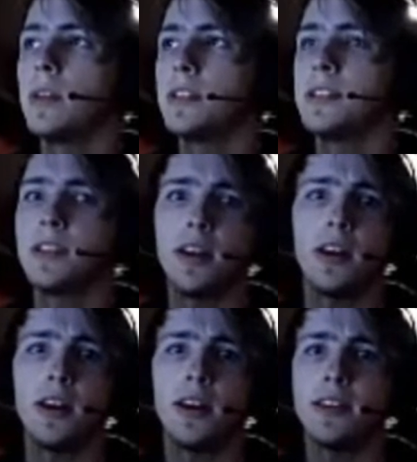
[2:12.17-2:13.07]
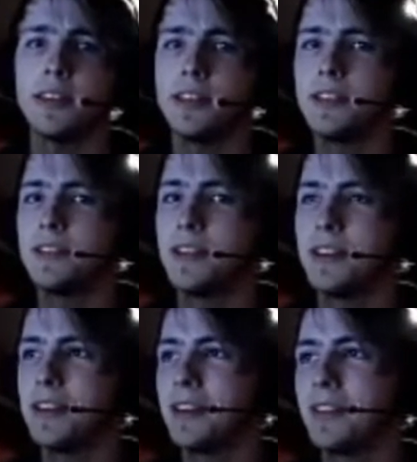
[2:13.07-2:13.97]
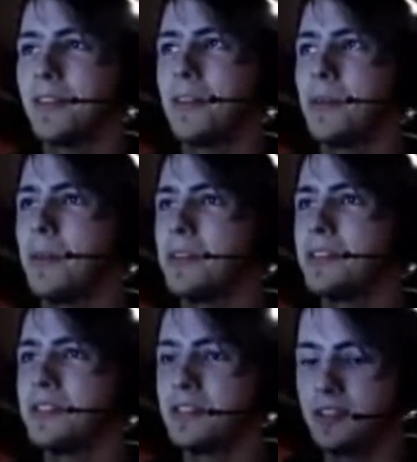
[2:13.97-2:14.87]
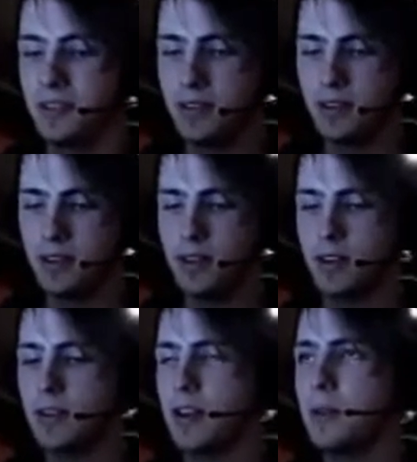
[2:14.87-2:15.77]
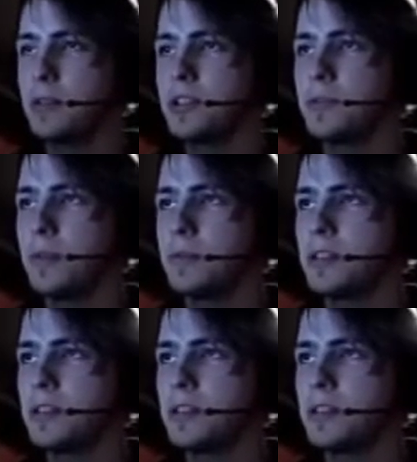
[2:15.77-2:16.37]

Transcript: well, this is a lot harder than I thought it was. Okay, I just won't